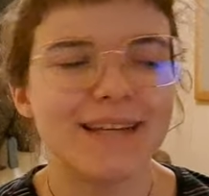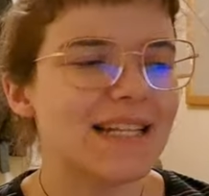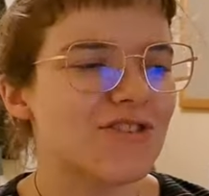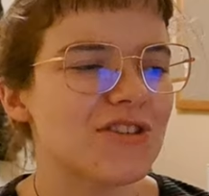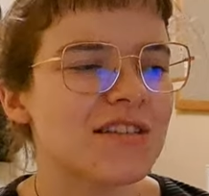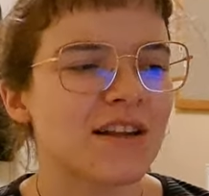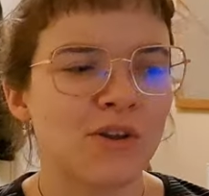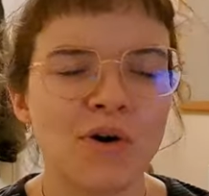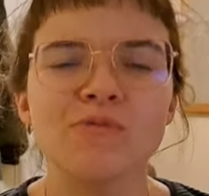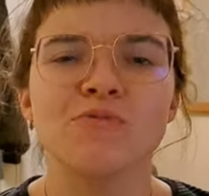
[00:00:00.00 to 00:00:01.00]
It's just a
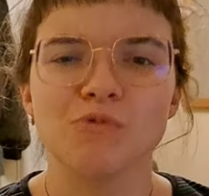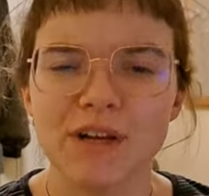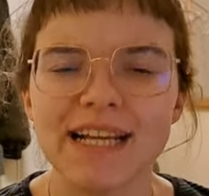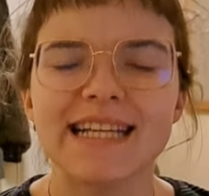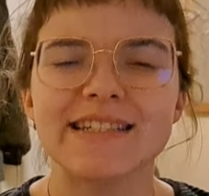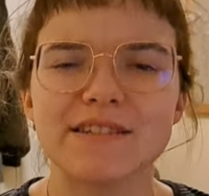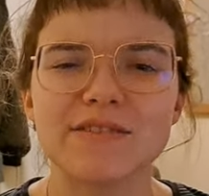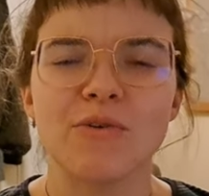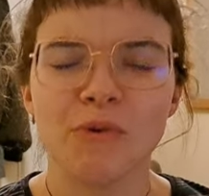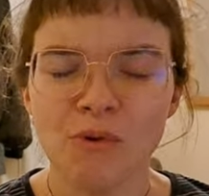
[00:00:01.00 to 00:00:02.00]
lot of really
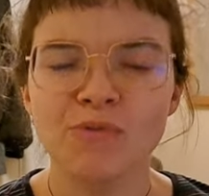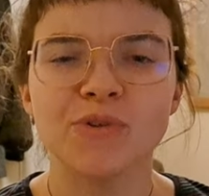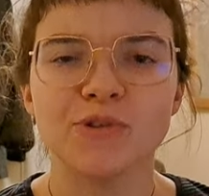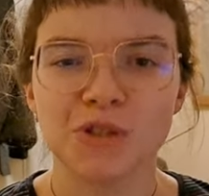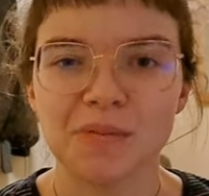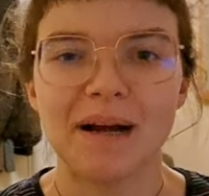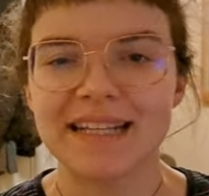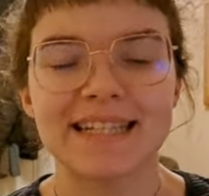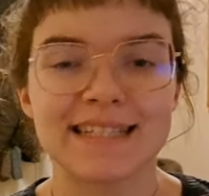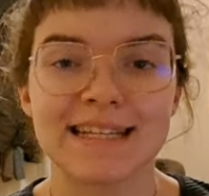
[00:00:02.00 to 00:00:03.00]
awful,
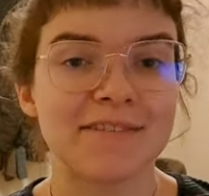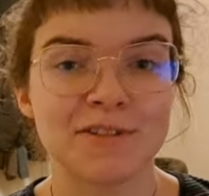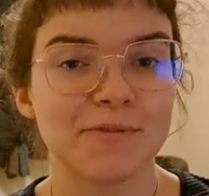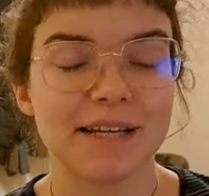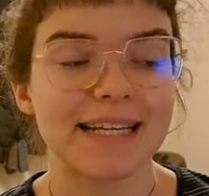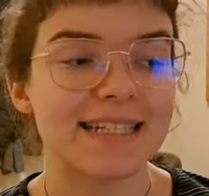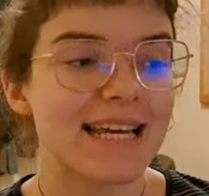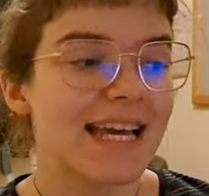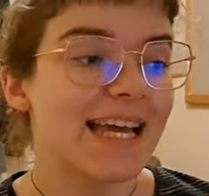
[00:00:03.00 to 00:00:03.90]
traumatic stuff to read,